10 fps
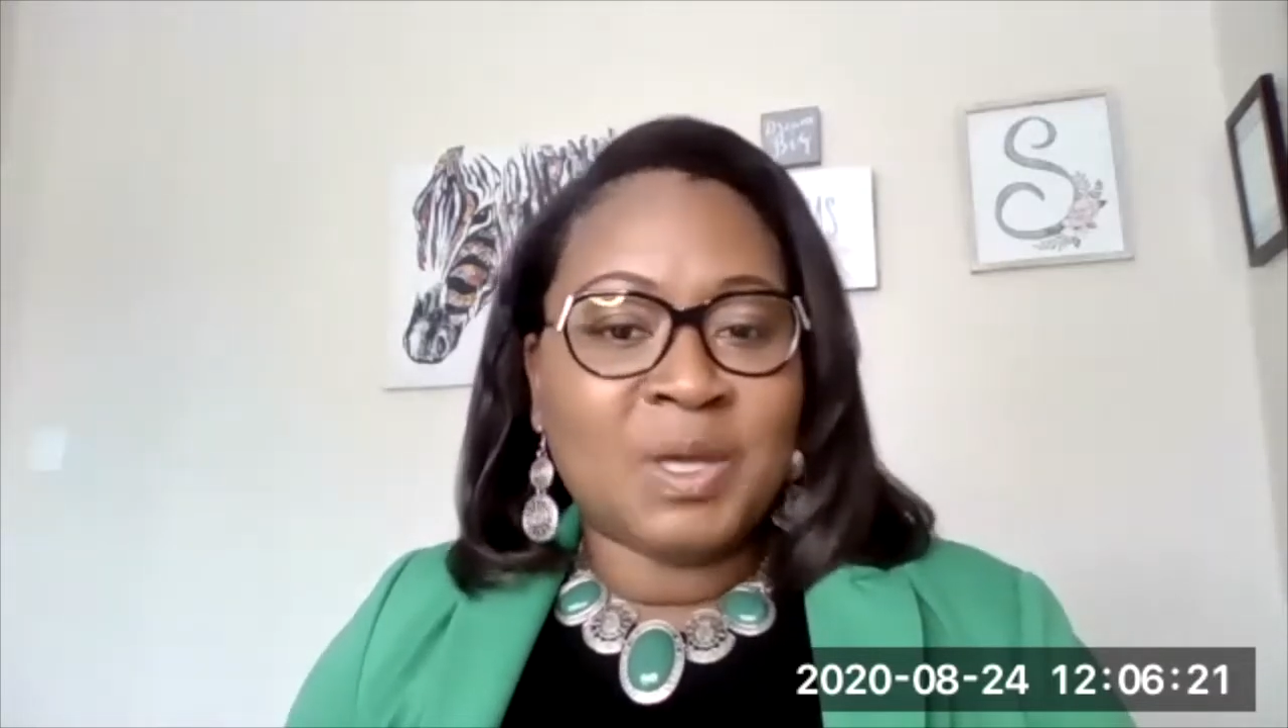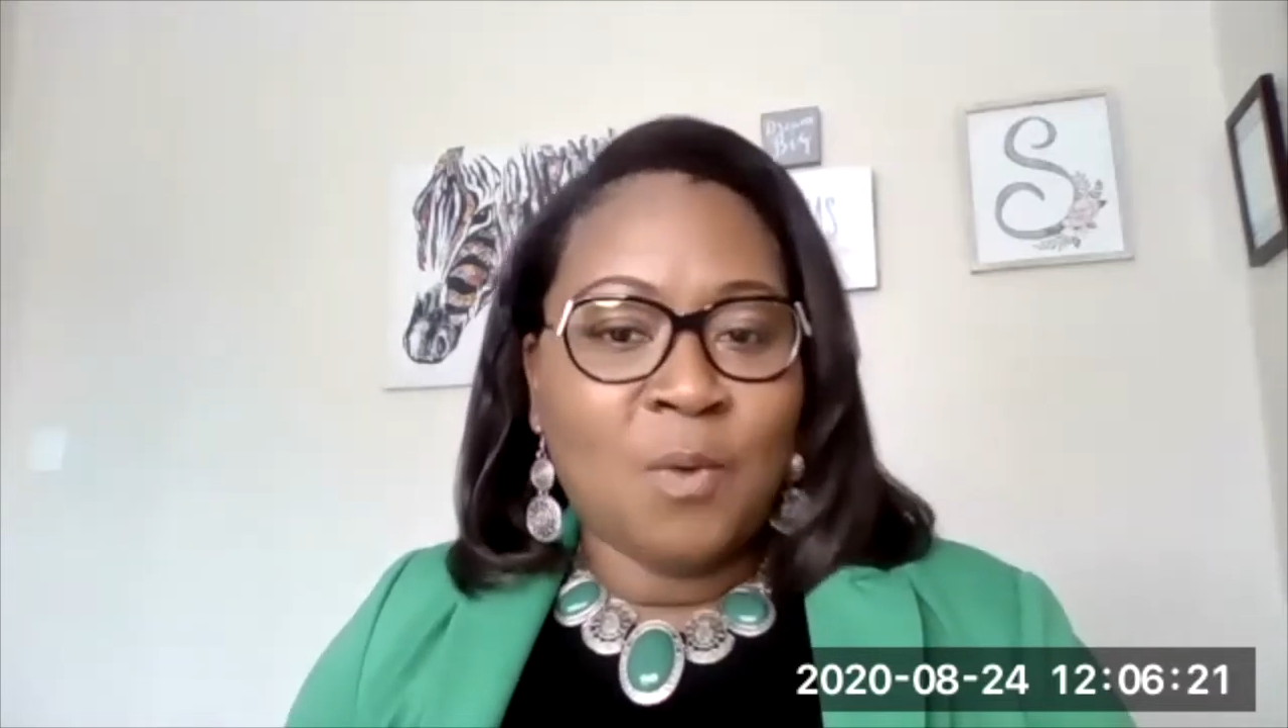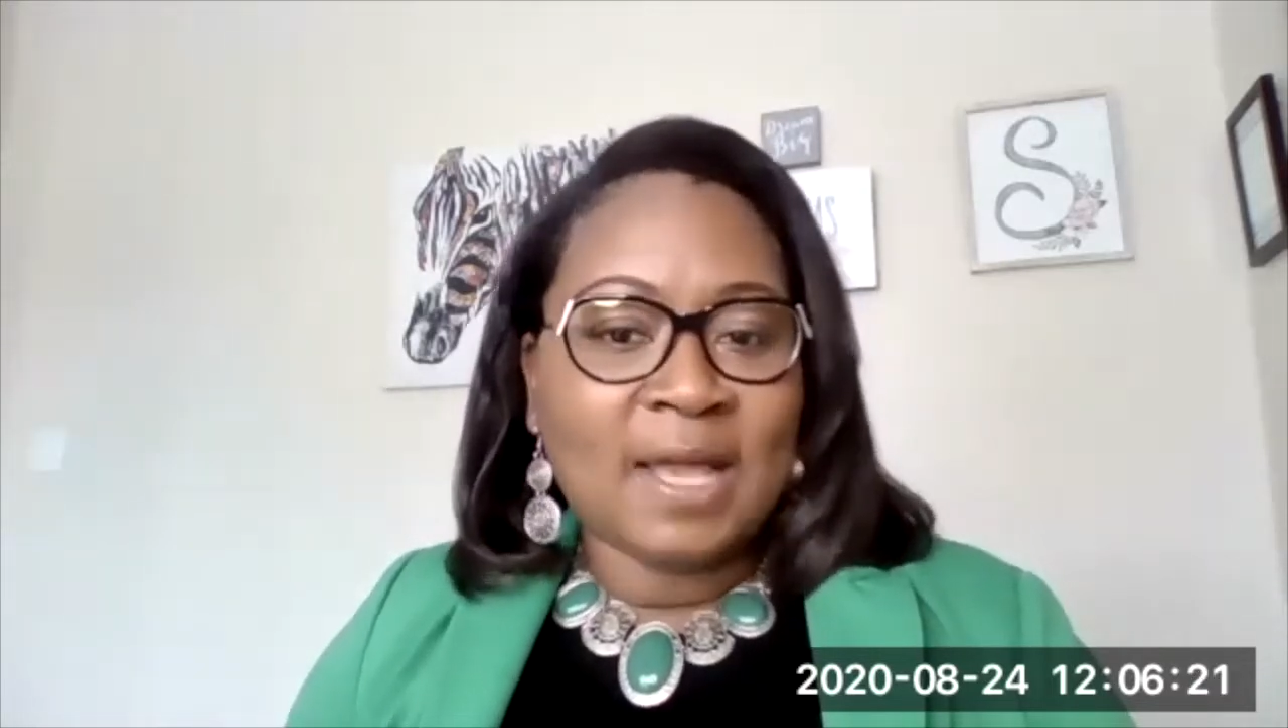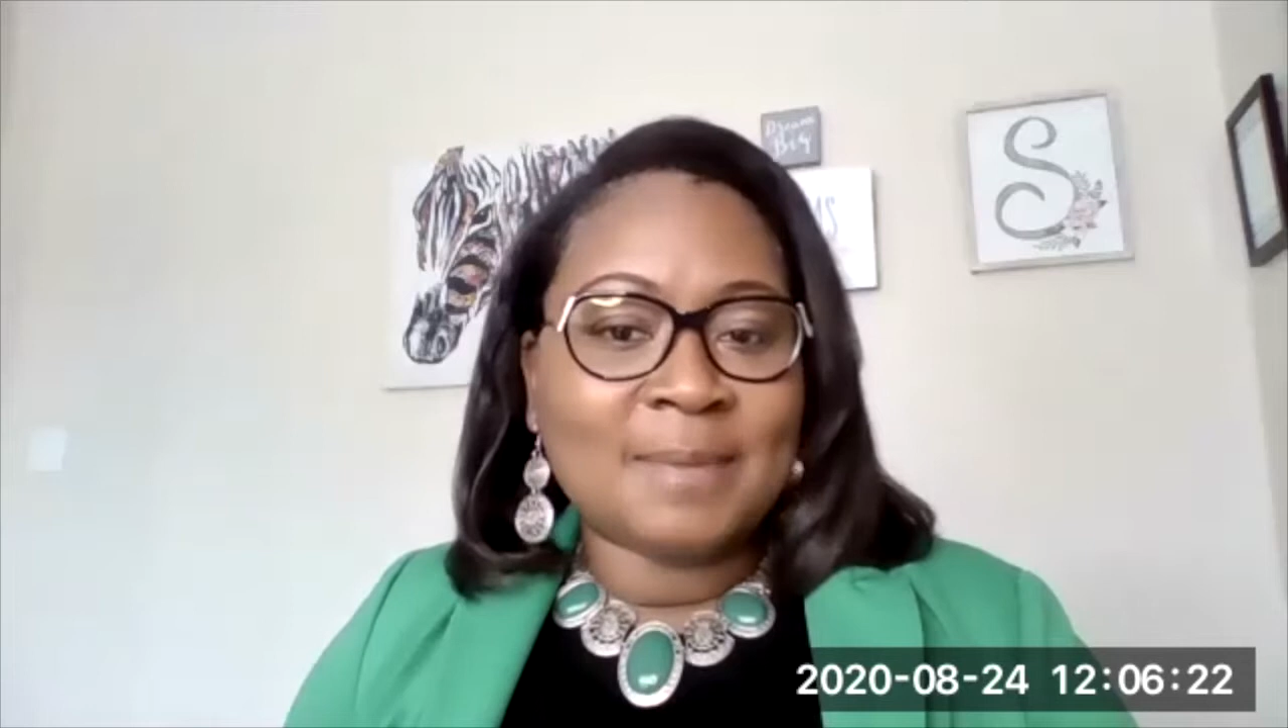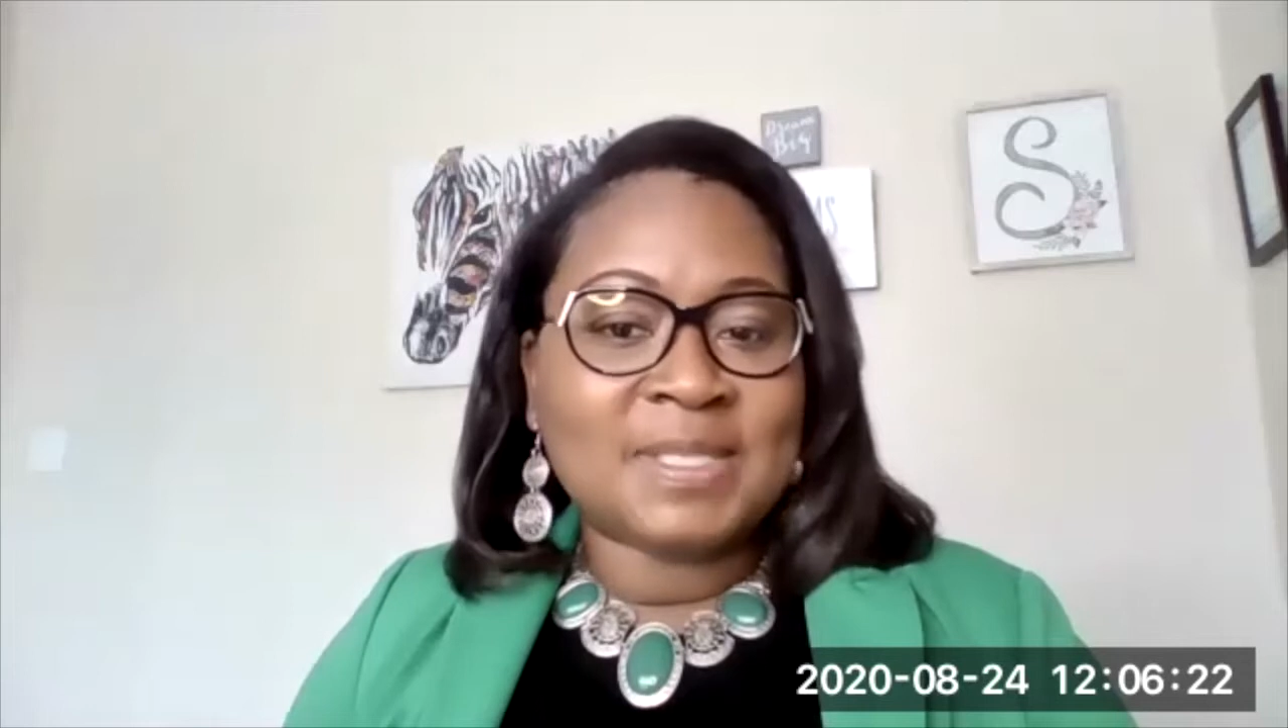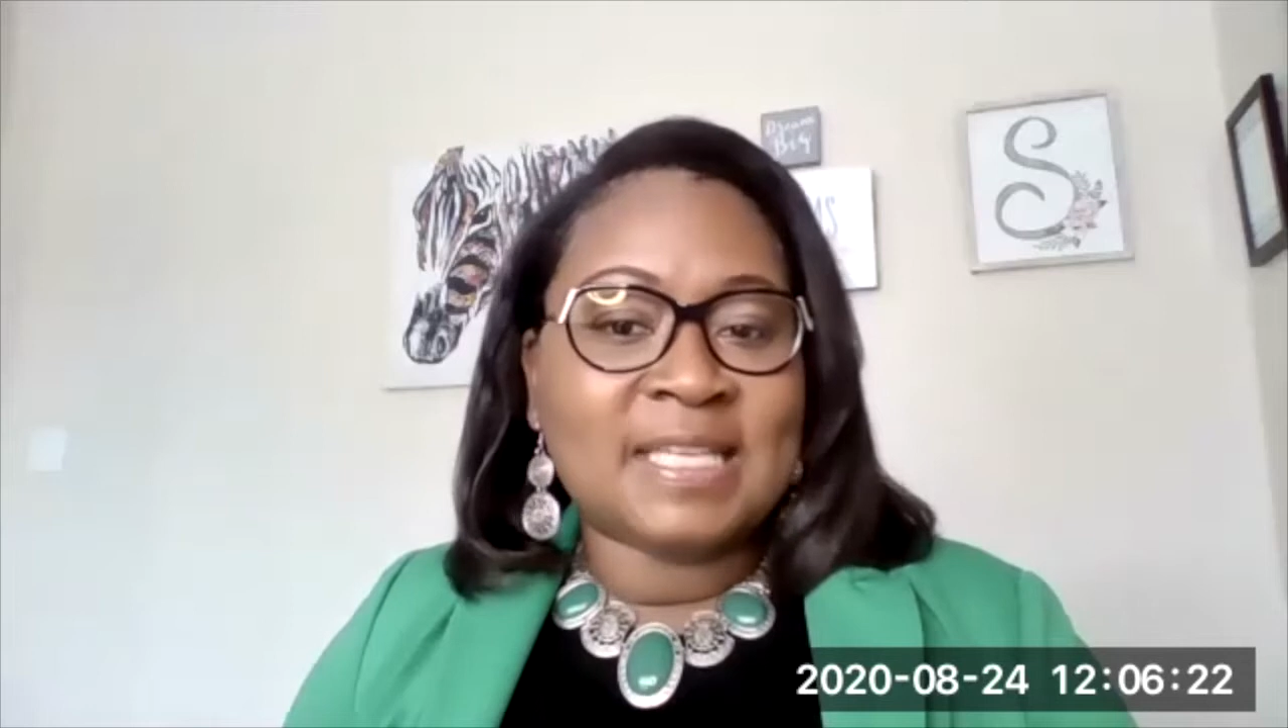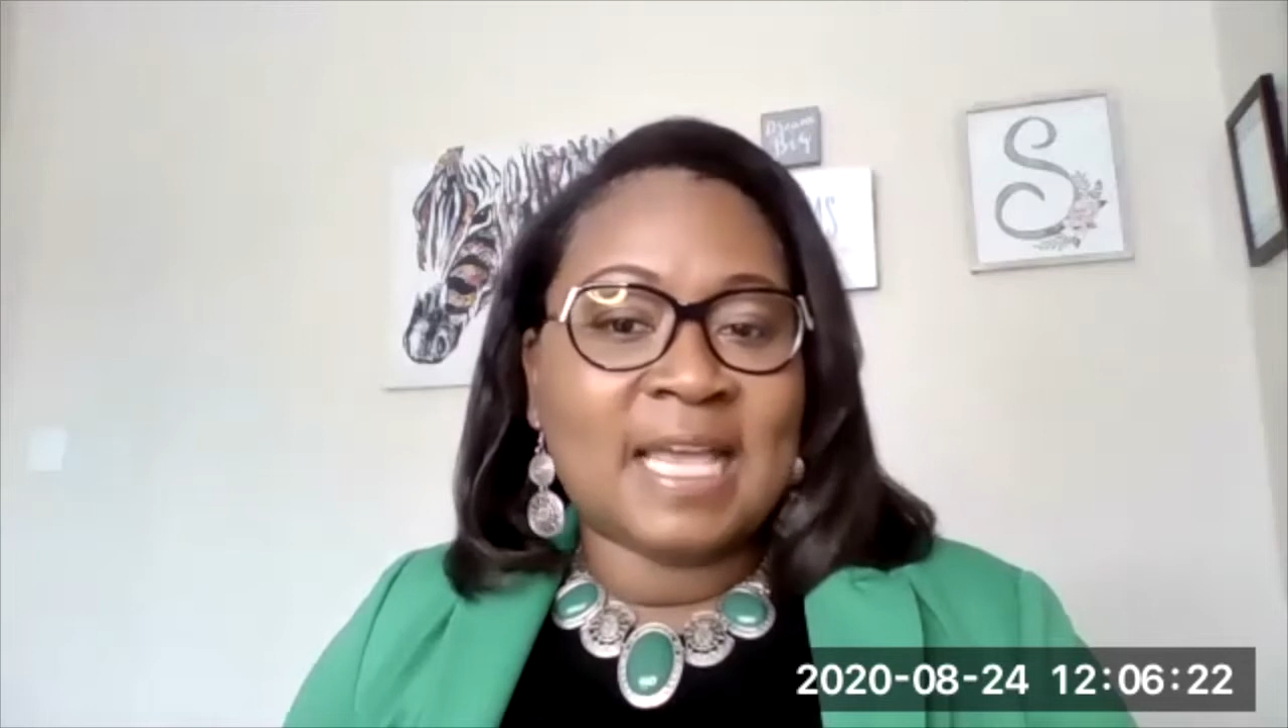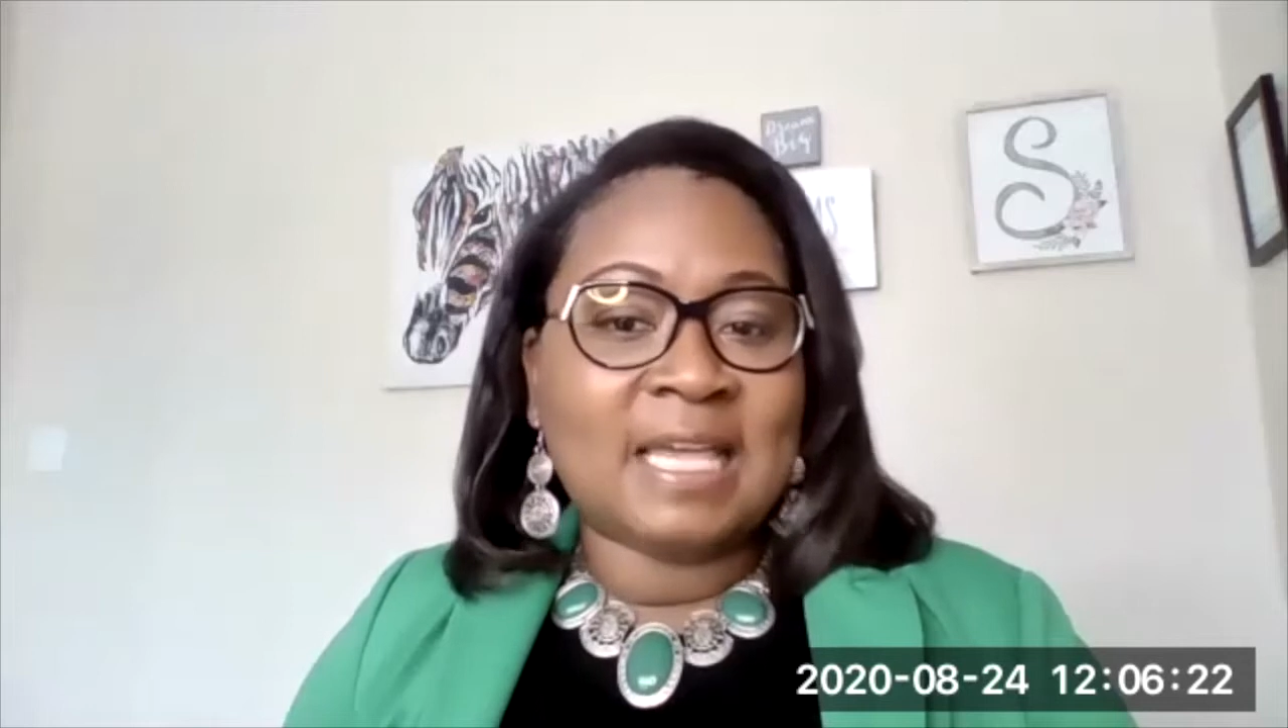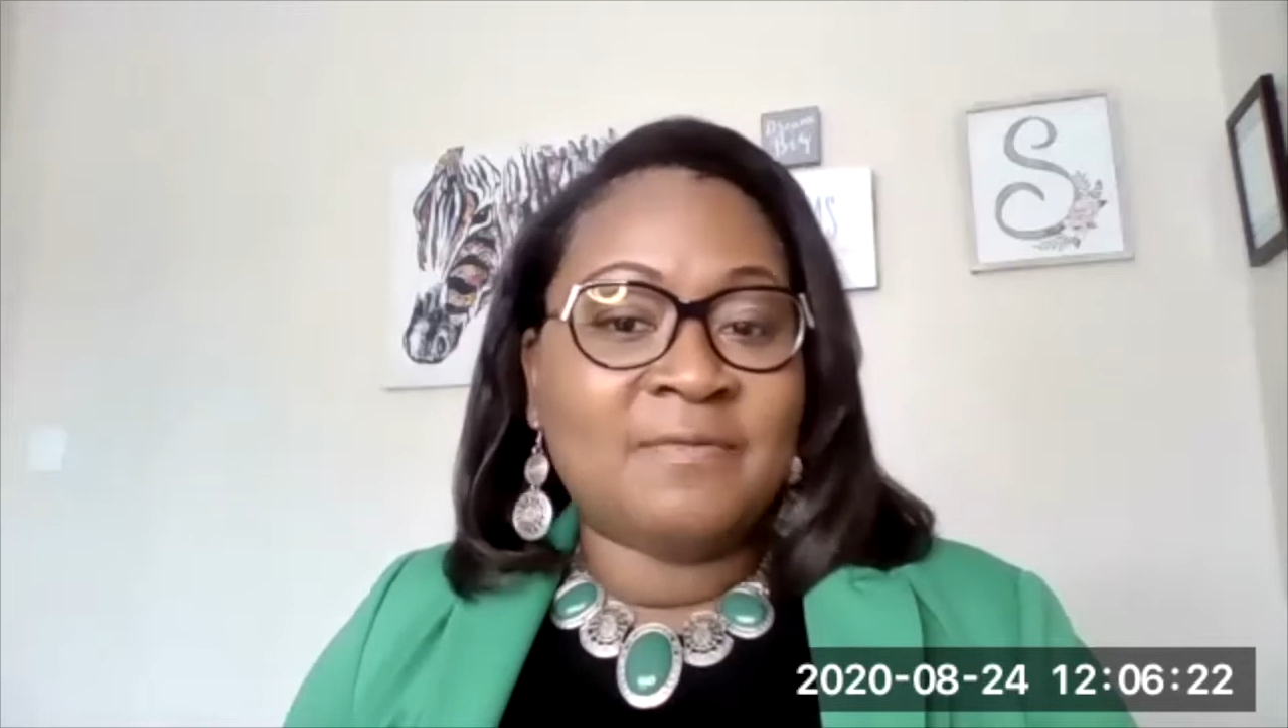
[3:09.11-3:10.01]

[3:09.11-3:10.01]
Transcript: YMCA